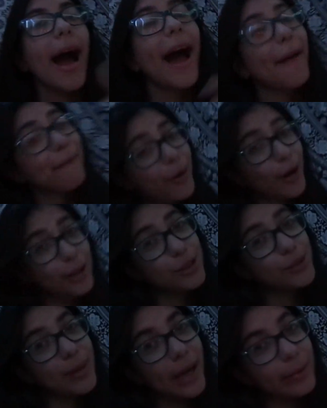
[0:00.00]
I forgot to
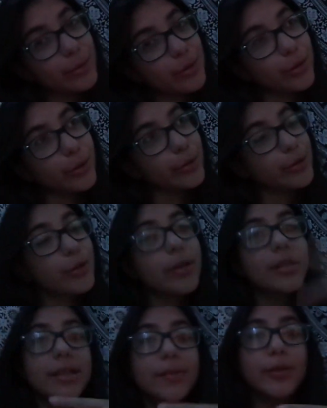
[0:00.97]
do an outro. So
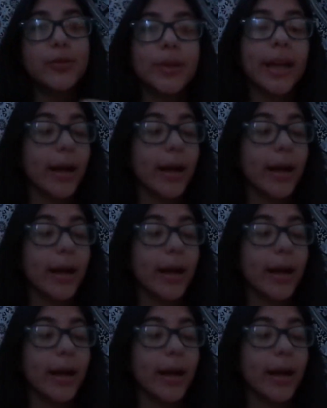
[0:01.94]
this is me doing an